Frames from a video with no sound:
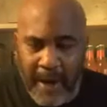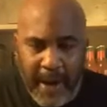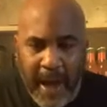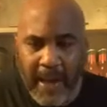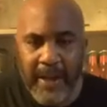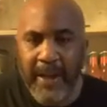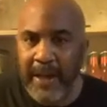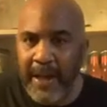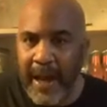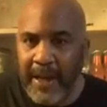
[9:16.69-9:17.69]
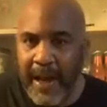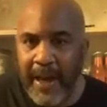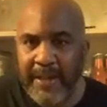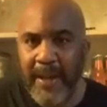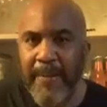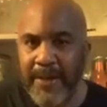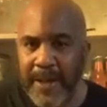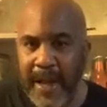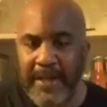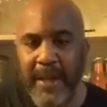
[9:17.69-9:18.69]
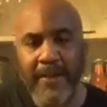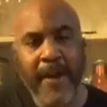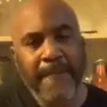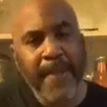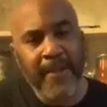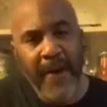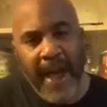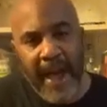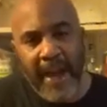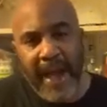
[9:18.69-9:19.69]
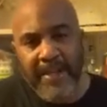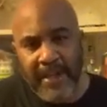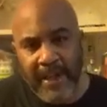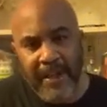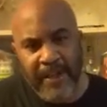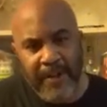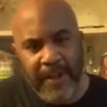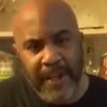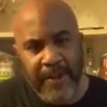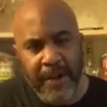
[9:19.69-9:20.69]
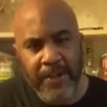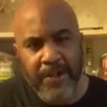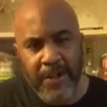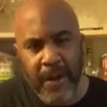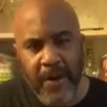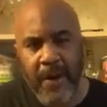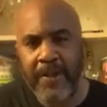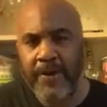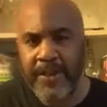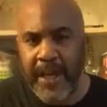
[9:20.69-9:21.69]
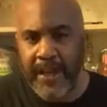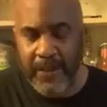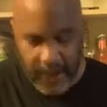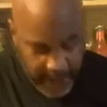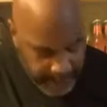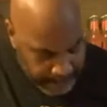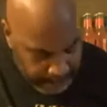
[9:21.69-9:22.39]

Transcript: Island, any kind of cocktail, most cocktails, they'll add ice, and then either they'll stir or they'll shake the drink.